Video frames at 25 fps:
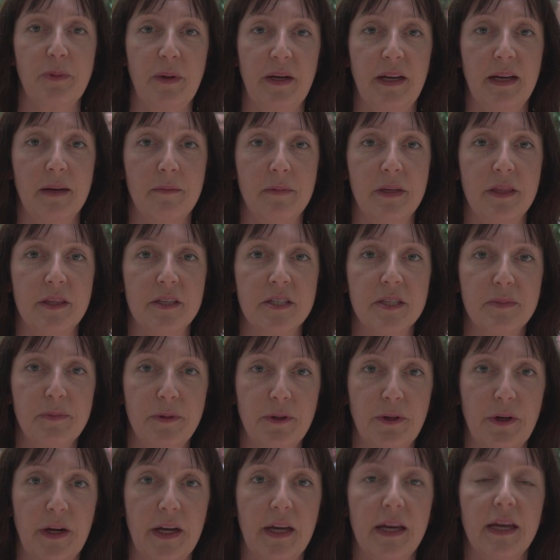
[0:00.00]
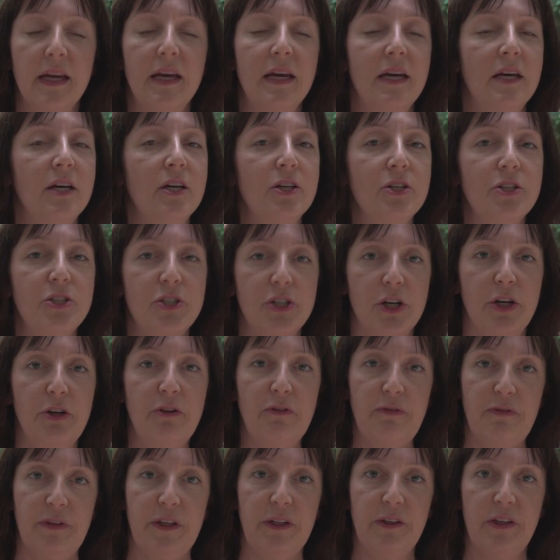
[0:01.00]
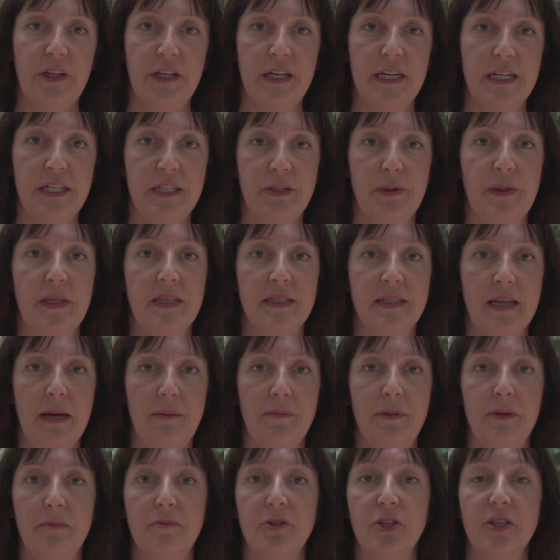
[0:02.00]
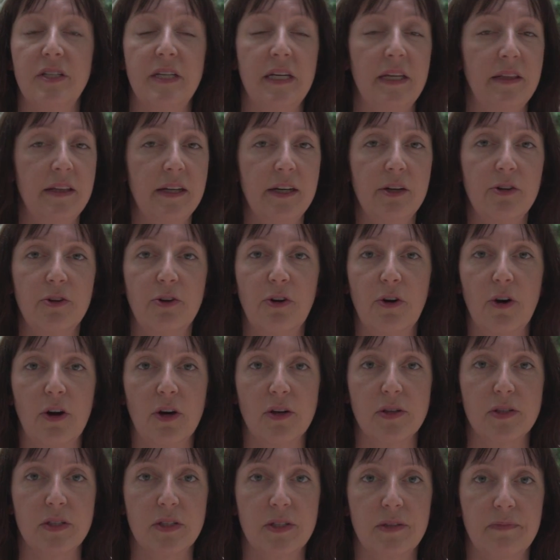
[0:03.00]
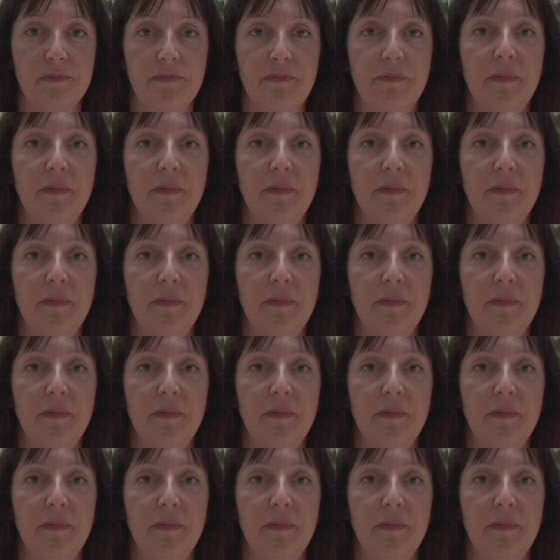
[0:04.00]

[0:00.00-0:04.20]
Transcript: one come in this morning. Don't feel you need to accept them, just hit the little cross.